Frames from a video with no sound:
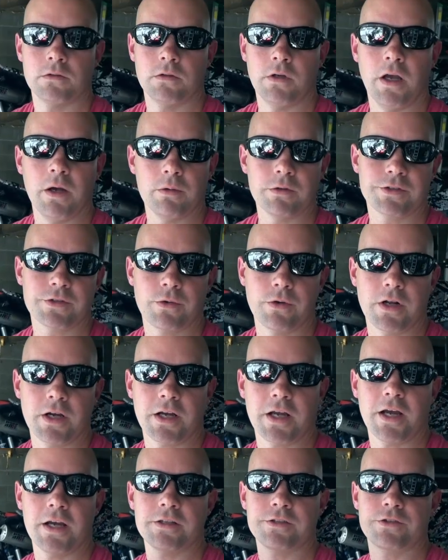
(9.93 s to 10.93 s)
Hey, what's going
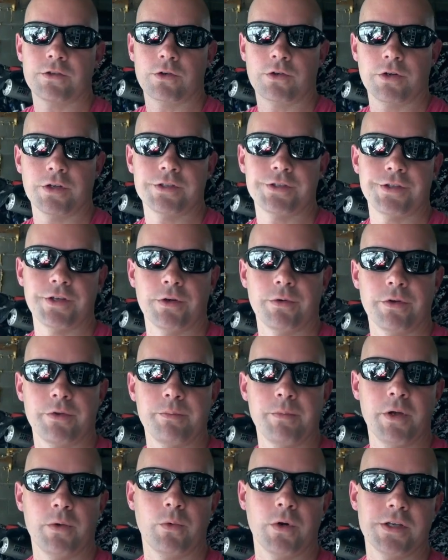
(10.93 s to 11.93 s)
on, guys? So Chris here with
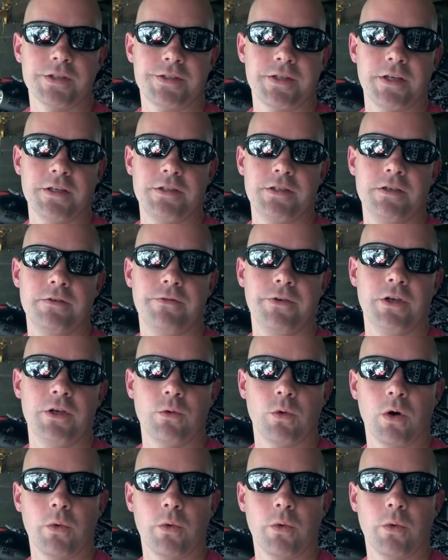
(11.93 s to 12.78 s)
Midwest ATV,